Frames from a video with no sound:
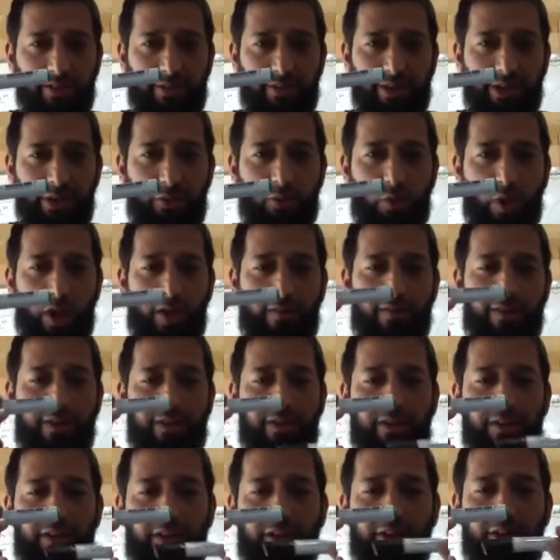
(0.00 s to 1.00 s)

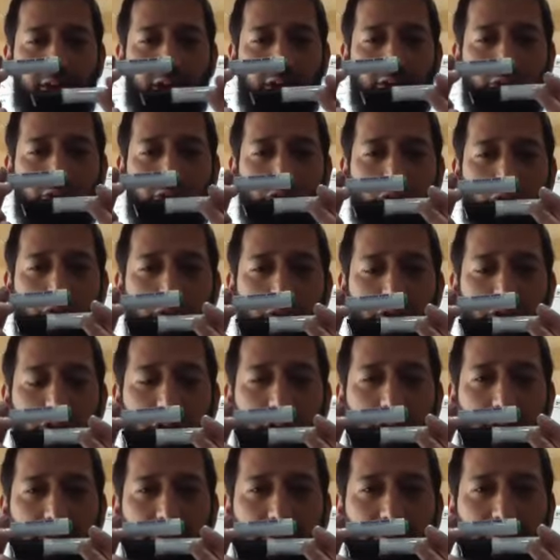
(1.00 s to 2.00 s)
equarvan, recognition sequence
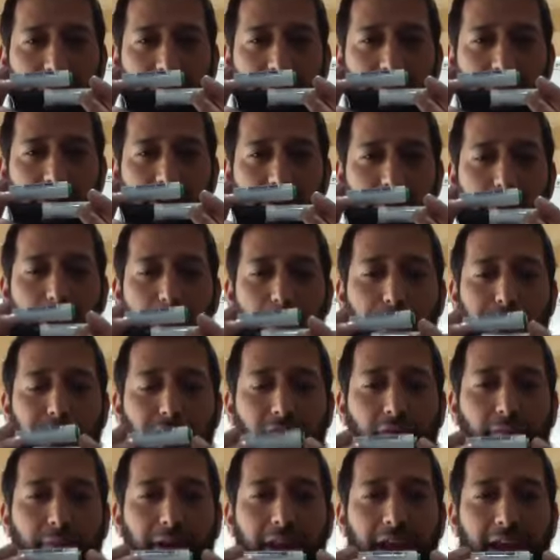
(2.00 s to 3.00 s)
of say biometric
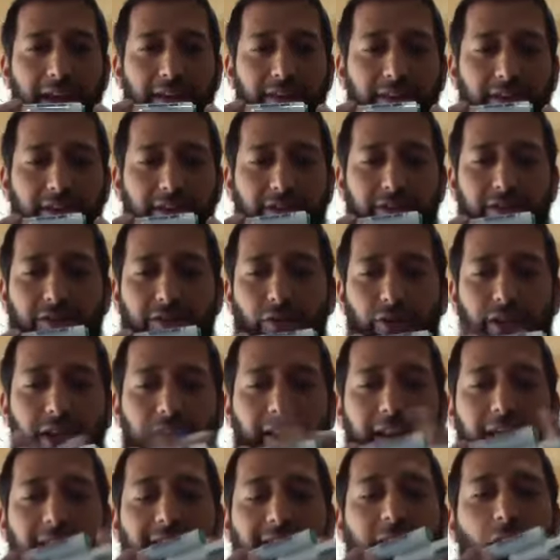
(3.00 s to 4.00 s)
will be like this. So
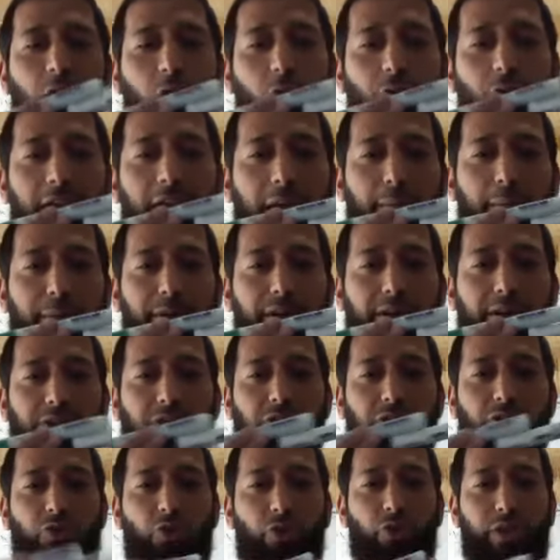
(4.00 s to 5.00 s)
they'll have an overlapping
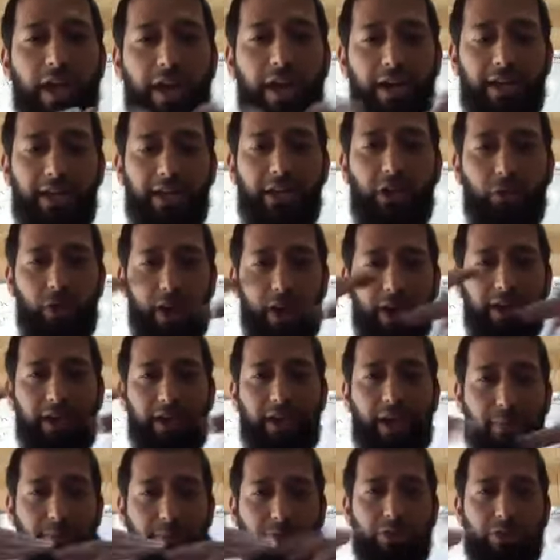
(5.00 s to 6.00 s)
region so that you can
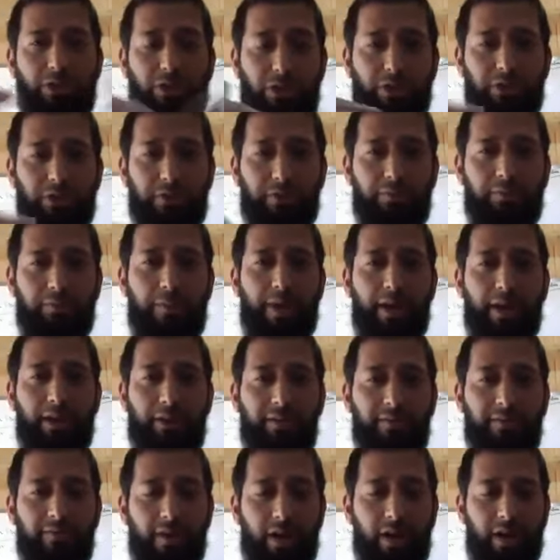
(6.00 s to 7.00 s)
make
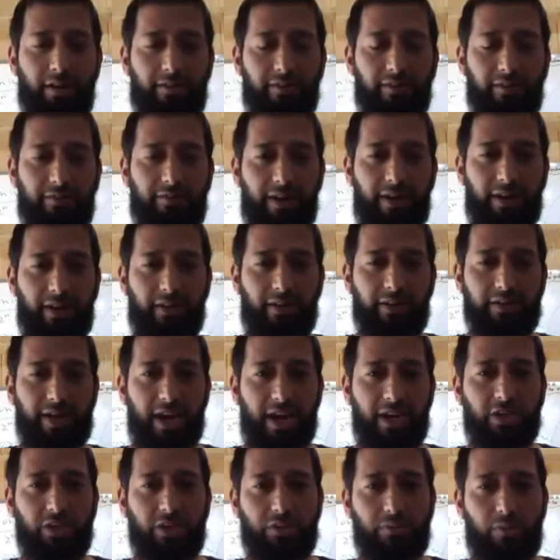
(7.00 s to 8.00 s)
the vector
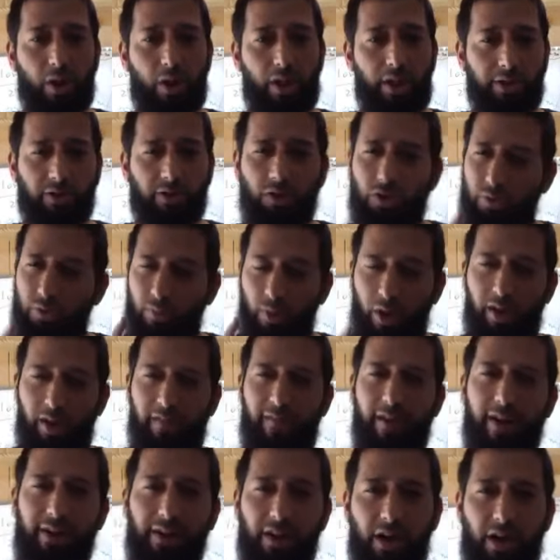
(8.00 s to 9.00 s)
size smaller. Smaller
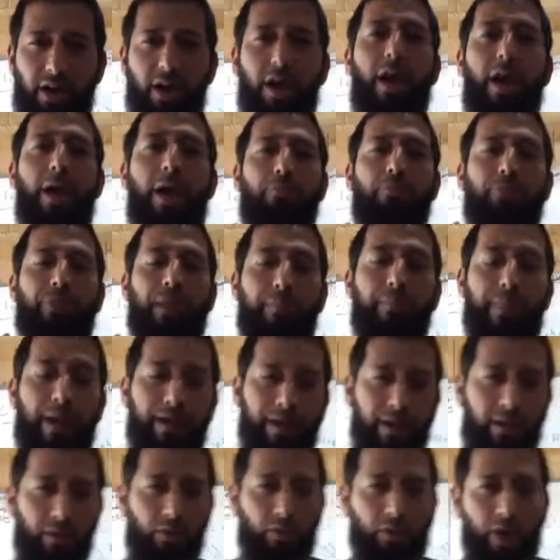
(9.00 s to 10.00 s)
vector,
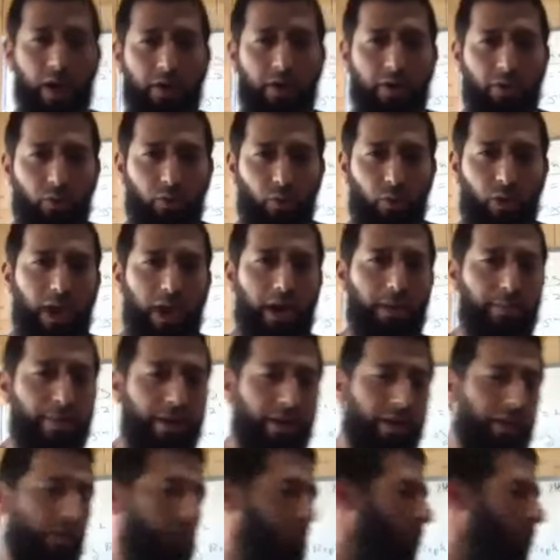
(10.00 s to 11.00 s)
better to control and better to